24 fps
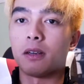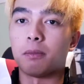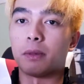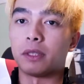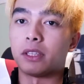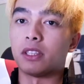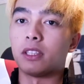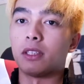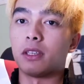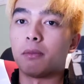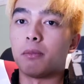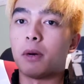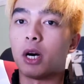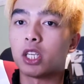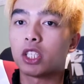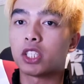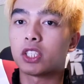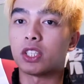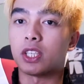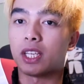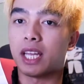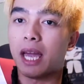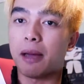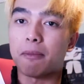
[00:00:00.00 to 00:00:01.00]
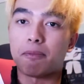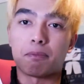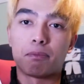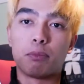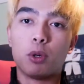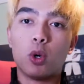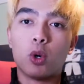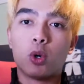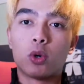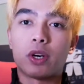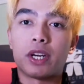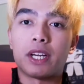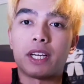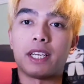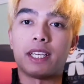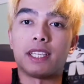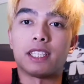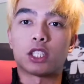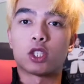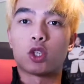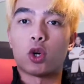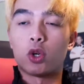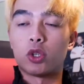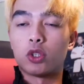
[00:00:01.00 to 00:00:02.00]
But the master kept pouring.
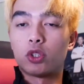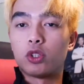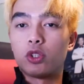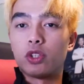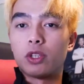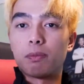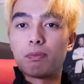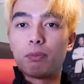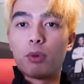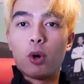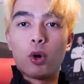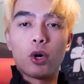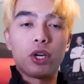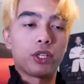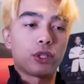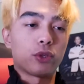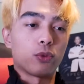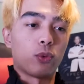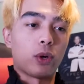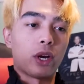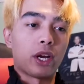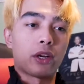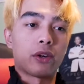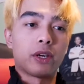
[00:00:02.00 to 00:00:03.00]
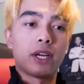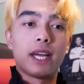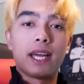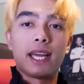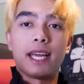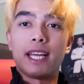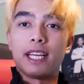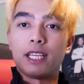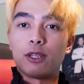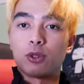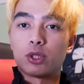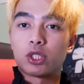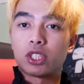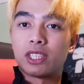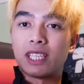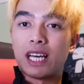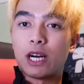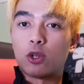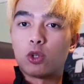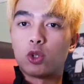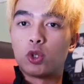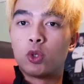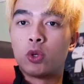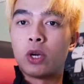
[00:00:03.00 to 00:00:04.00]
It's gotten to the point where it was
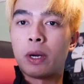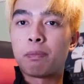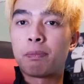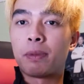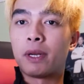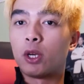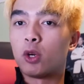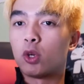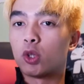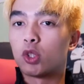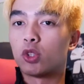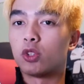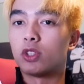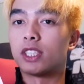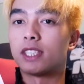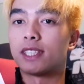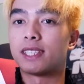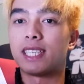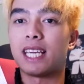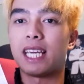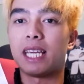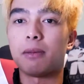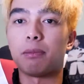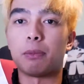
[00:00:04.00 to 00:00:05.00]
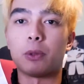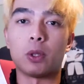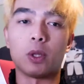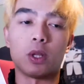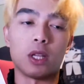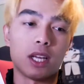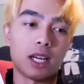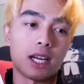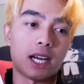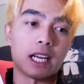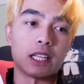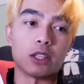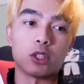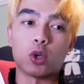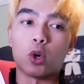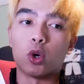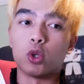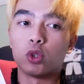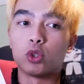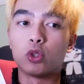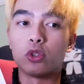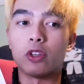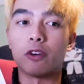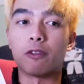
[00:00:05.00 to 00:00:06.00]
now dripping onto the table and
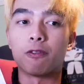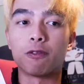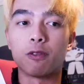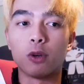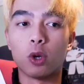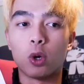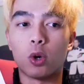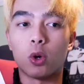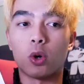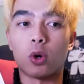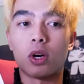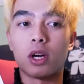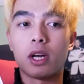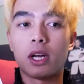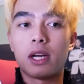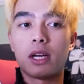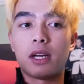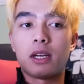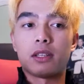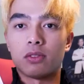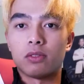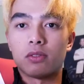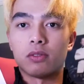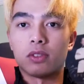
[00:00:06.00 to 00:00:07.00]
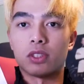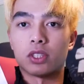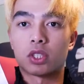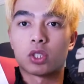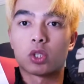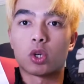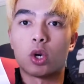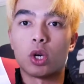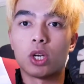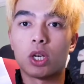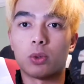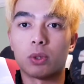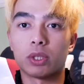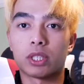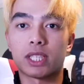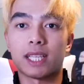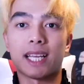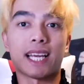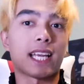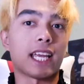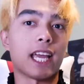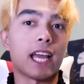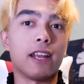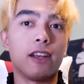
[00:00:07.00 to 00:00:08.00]
onto the floor. The scholar was
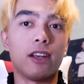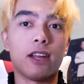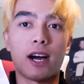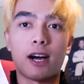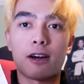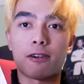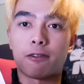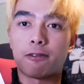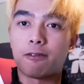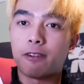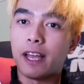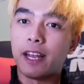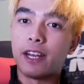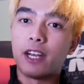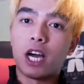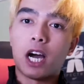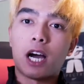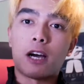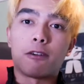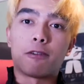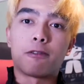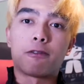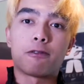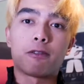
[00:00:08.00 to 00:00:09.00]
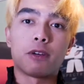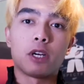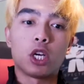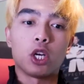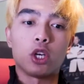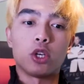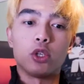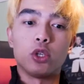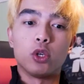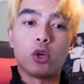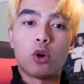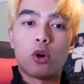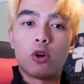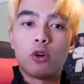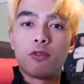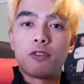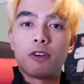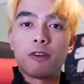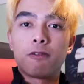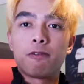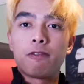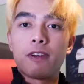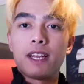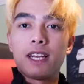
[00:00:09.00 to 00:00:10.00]
like, Enough, enough, you're
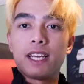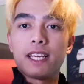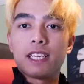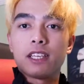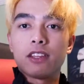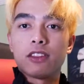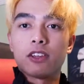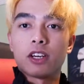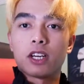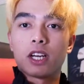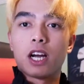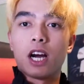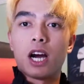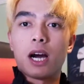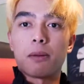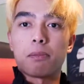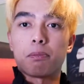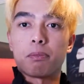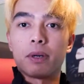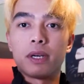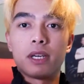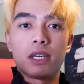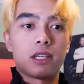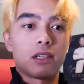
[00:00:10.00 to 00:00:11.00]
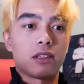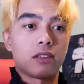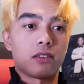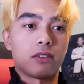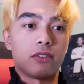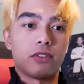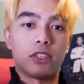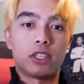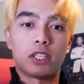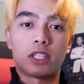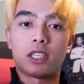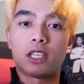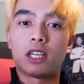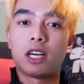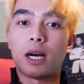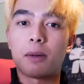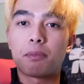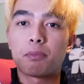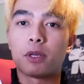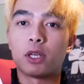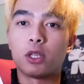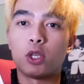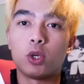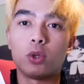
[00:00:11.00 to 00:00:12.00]
overfilling the cup. The
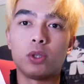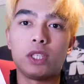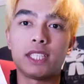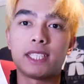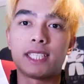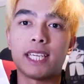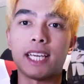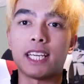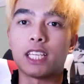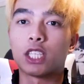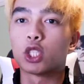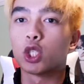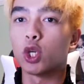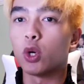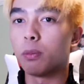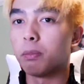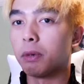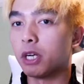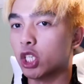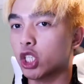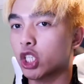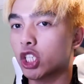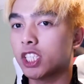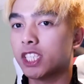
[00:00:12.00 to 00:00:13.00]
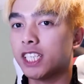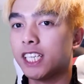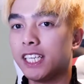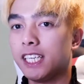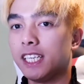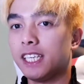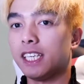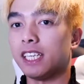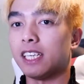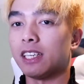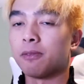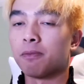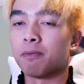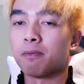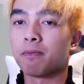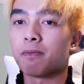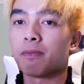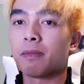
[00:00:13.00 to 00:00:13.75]
cup can only take so much tea.